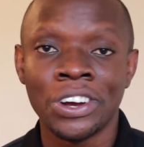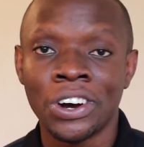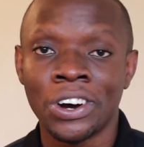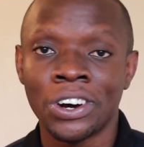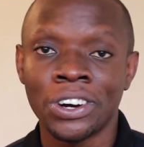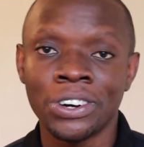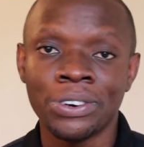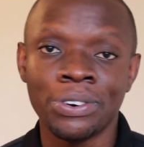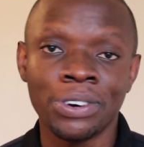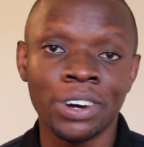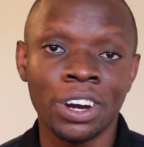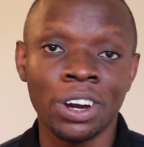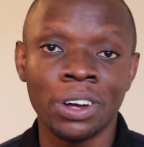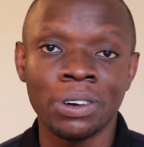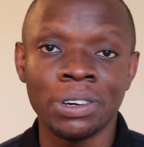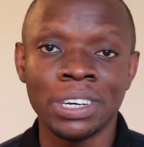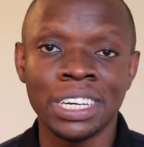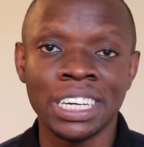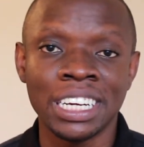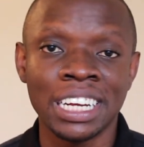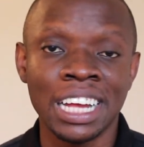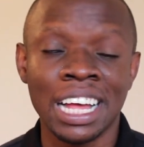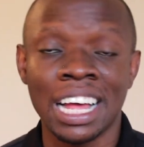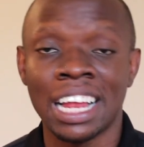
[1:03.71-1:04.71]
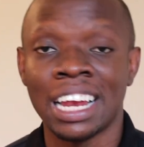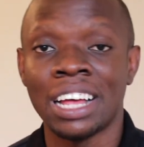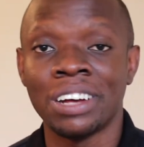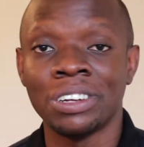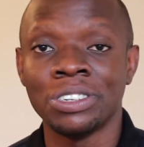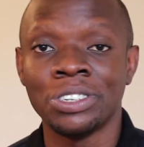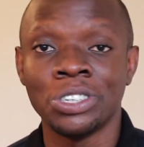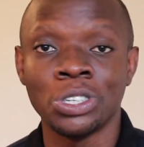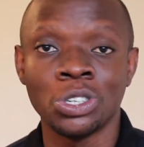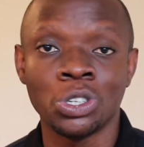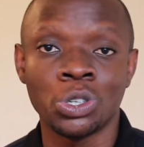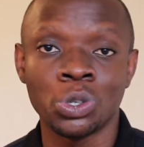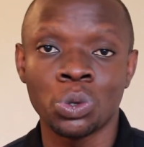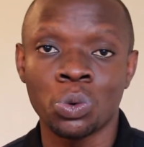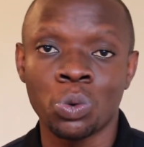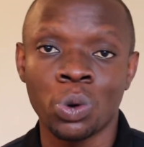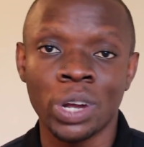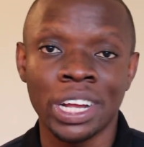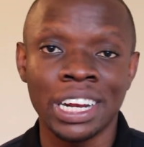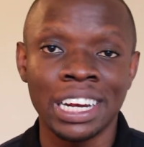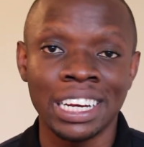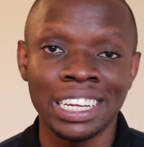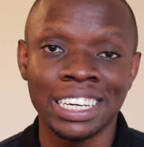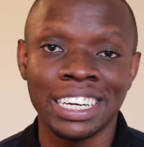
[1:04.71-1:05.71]
Hot reloading allows you to
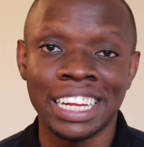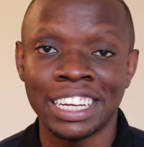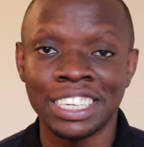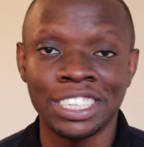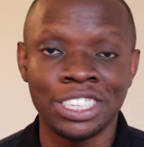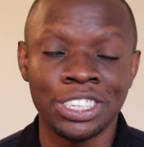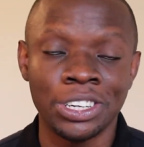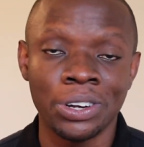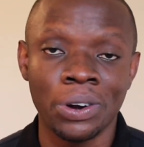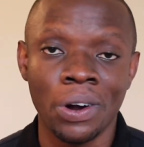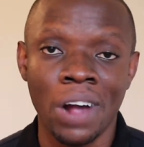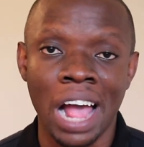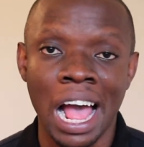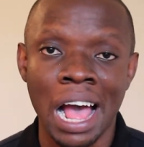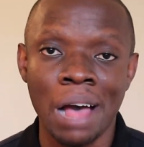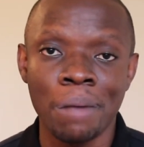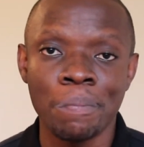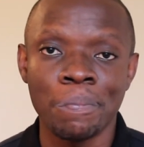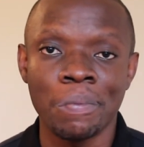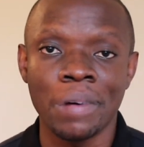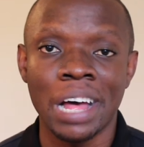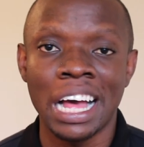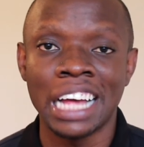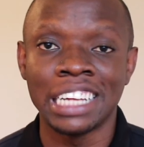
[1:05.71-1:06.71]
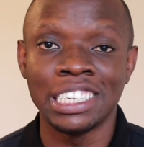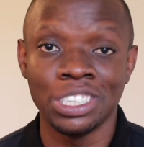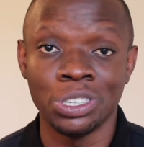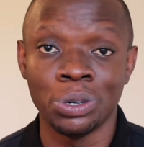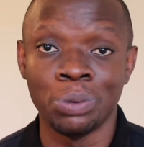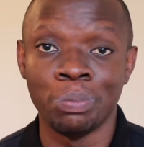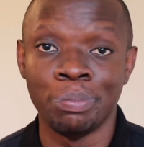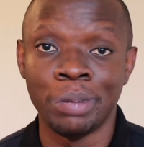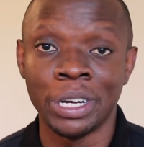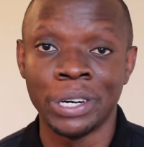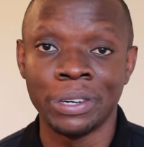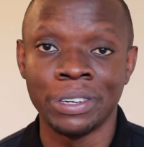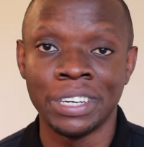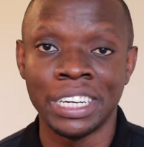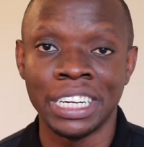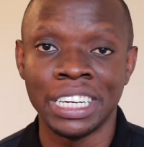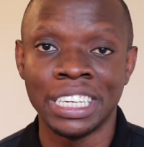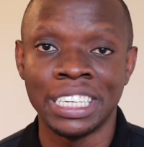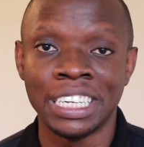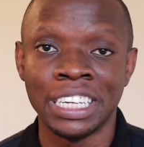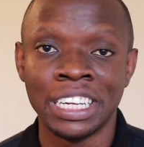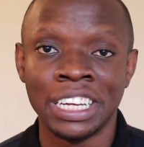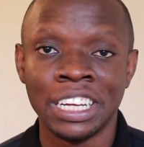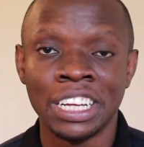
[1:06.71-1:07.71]
quickly test your app as you build
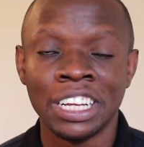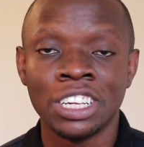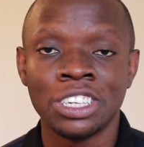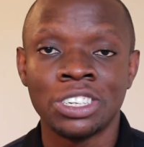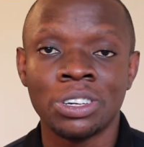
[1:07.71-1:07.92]
it,